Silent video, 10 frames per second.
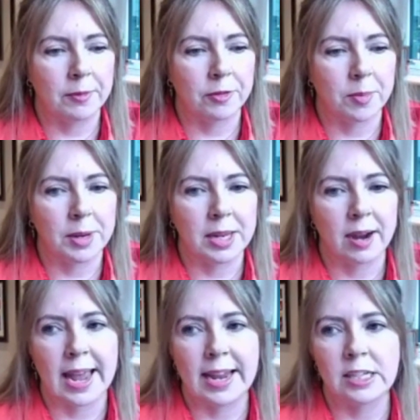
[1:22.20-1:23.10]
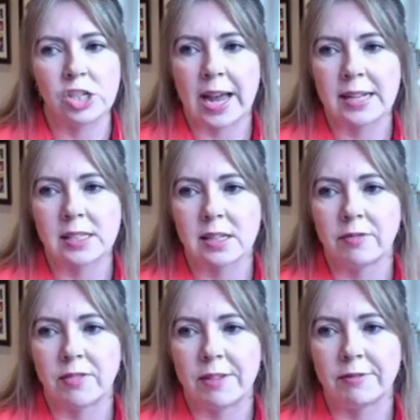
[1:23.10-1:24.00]
from a young age, I had
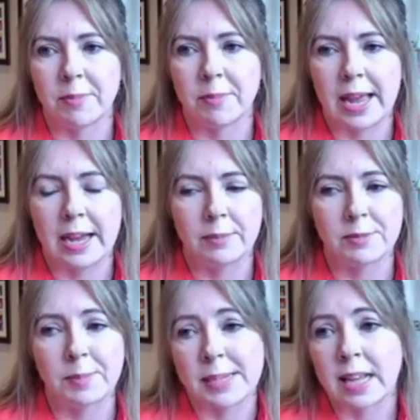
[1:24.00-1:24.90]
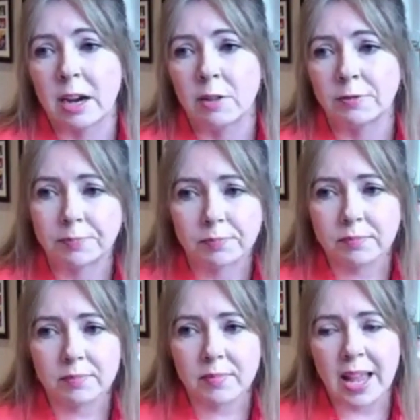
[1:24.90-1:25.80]
to fend for myself.
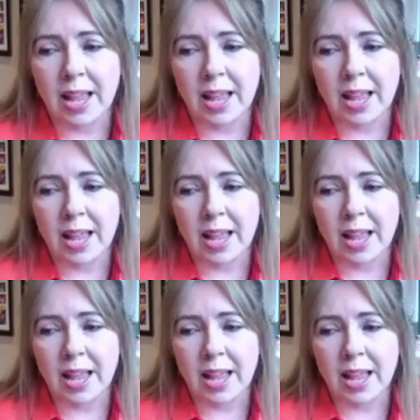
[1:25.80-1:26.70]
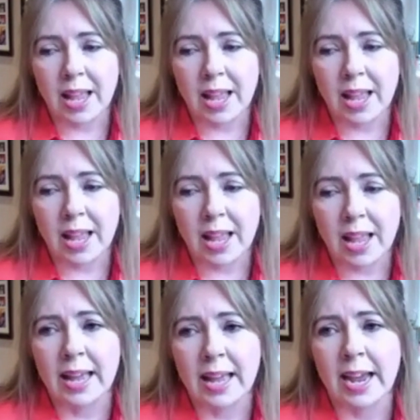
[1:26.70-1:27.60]
And at age
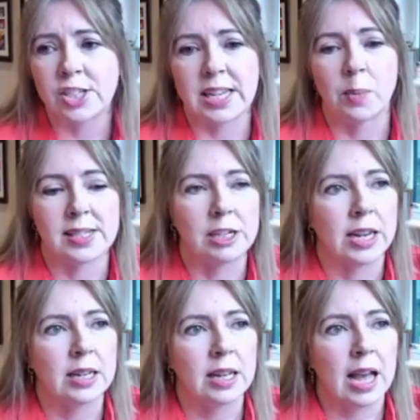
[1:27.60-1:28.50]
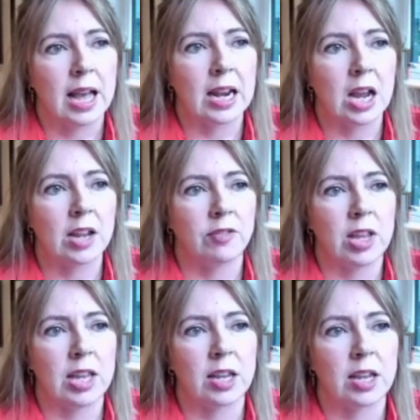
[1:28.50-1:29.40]
17, I went into the military,
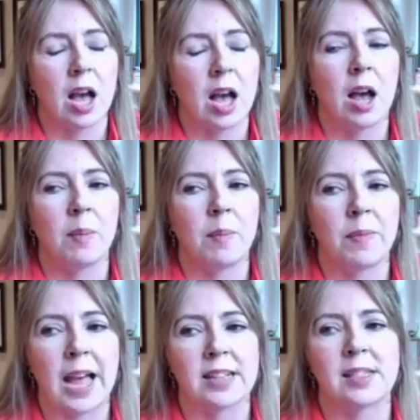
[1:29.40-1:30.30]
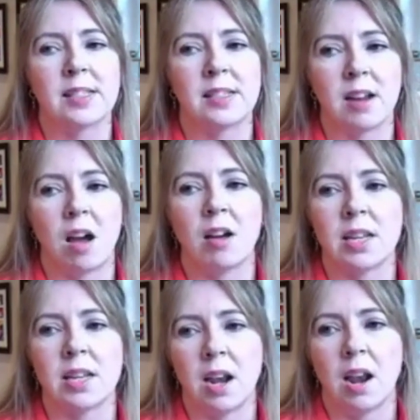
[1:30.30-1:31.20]
and I think that
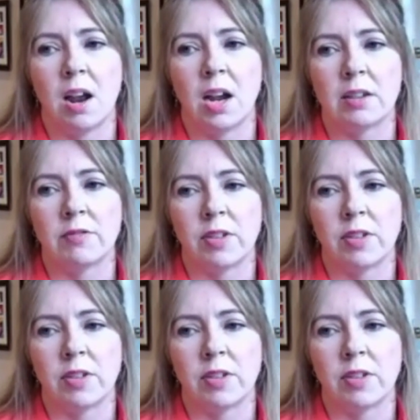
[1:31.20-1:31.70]
start in life